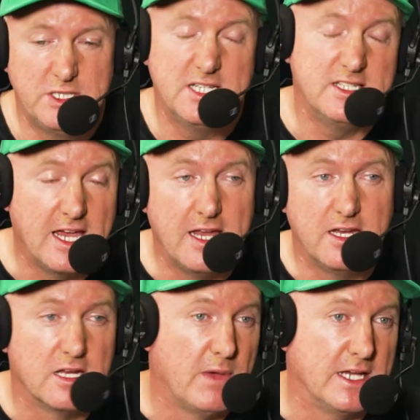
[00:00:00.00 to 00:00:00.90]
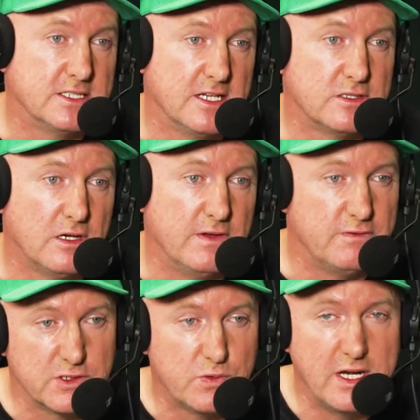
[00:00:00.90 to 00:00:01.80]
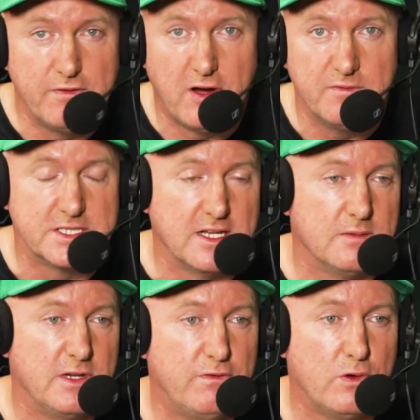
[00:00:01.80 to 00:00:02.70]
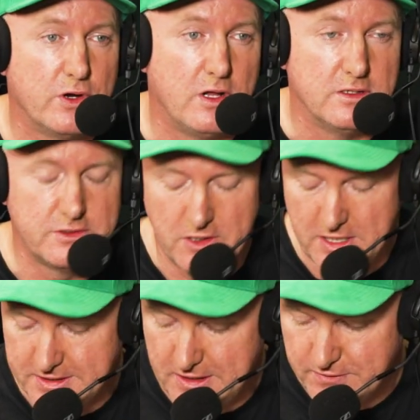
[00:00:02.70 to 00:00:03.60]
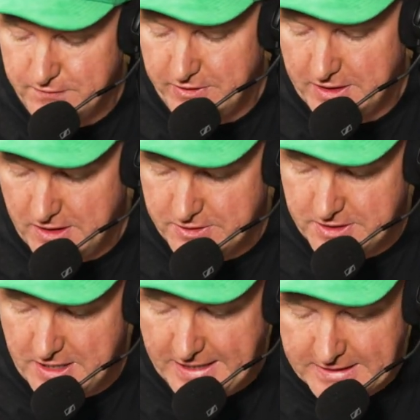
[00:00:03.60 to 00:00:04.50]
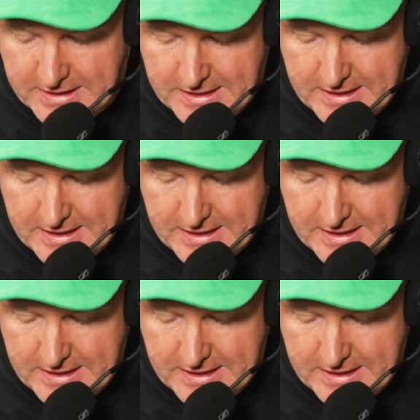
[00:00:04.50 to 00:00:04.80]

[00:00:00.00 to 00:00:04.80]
which in your head you can make sense of. If it was 25%, it'd be $4, right? So Correct. it's very close to that.